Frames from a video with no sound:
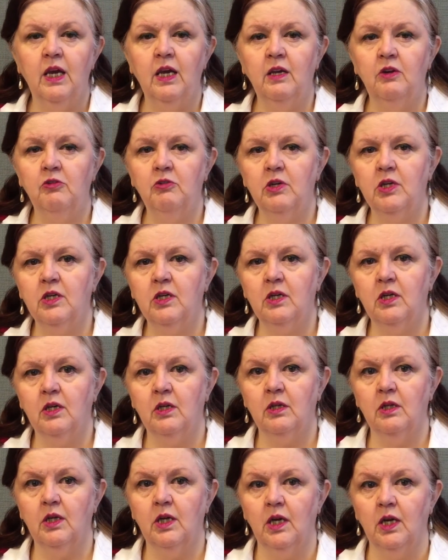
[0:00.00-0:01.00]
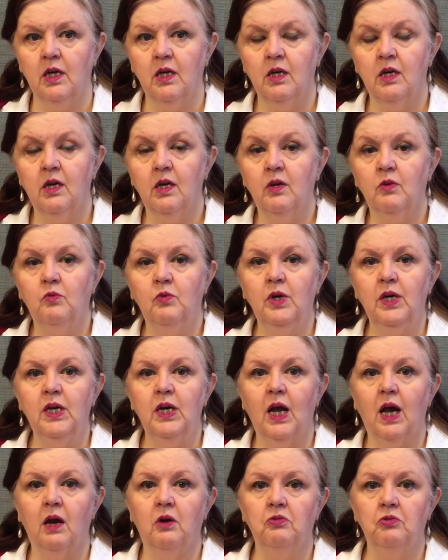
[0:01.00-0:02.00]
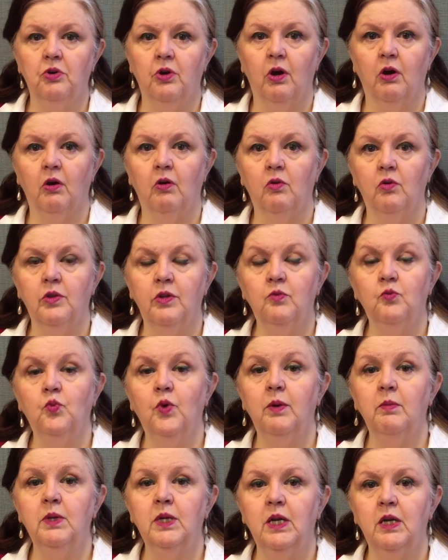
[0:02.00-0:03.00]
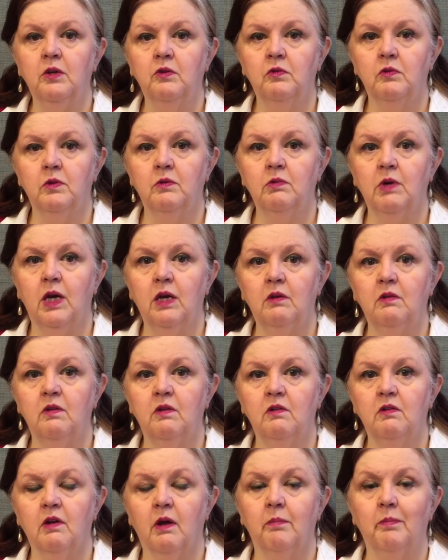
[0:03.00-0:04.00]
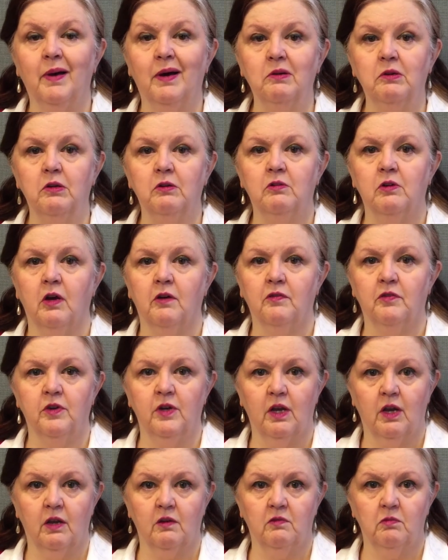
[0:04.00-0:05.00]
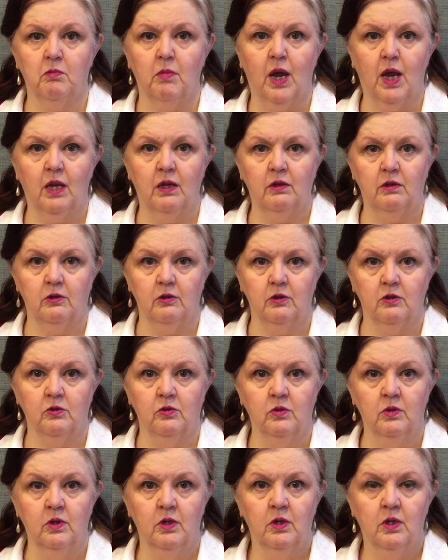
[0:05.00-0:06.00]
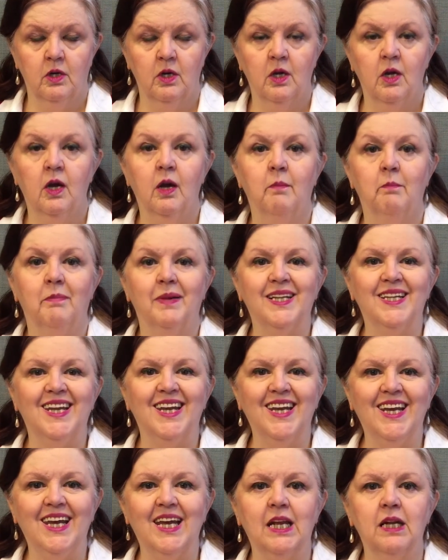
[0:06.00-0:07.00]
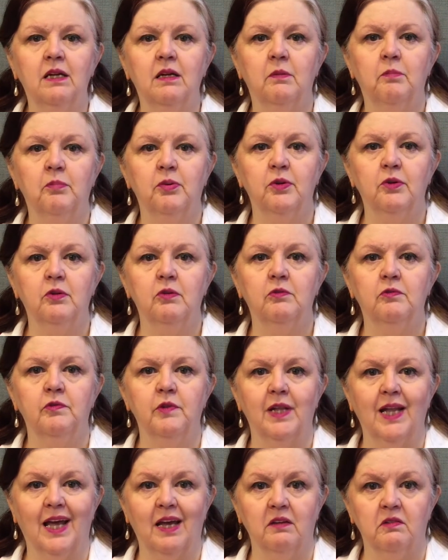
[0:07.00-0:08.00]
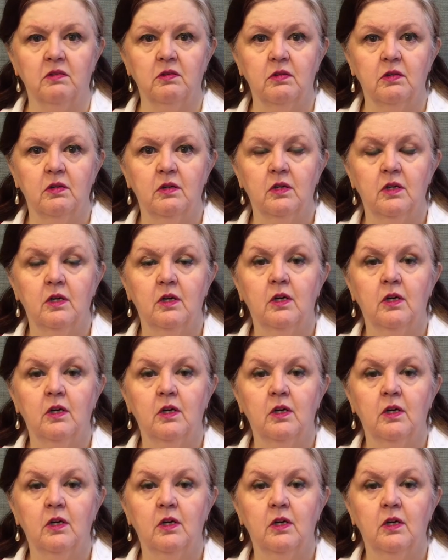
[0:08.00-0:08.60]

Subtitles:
Interestingly, we now know that women ask for raises about as often as men do, but they get approved less.